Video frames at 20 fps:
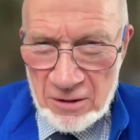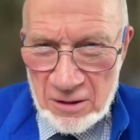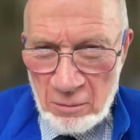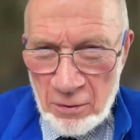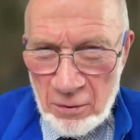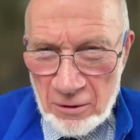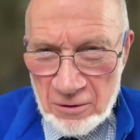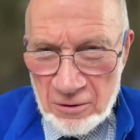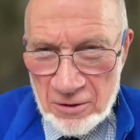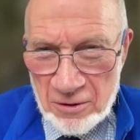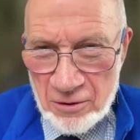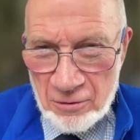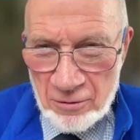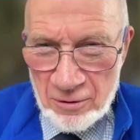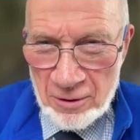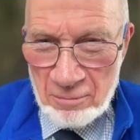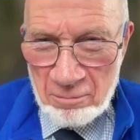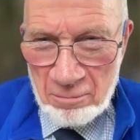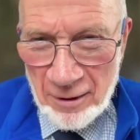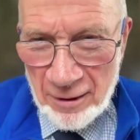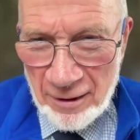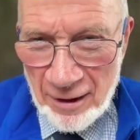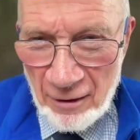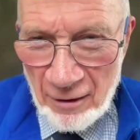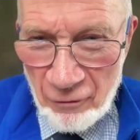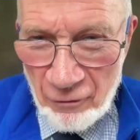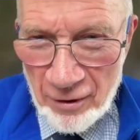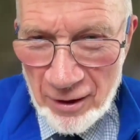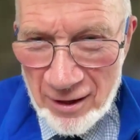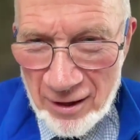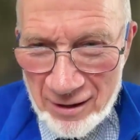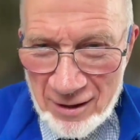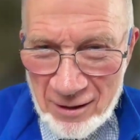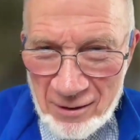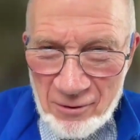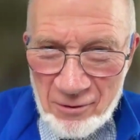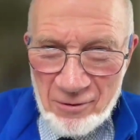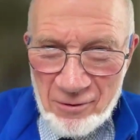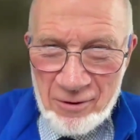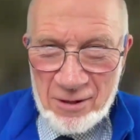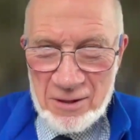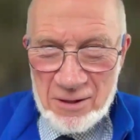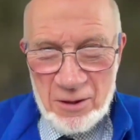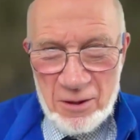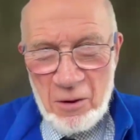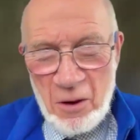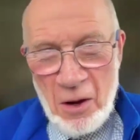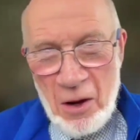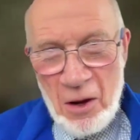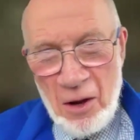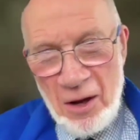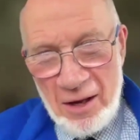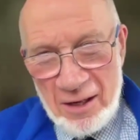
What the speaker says: as opposed to an affricate, or it's a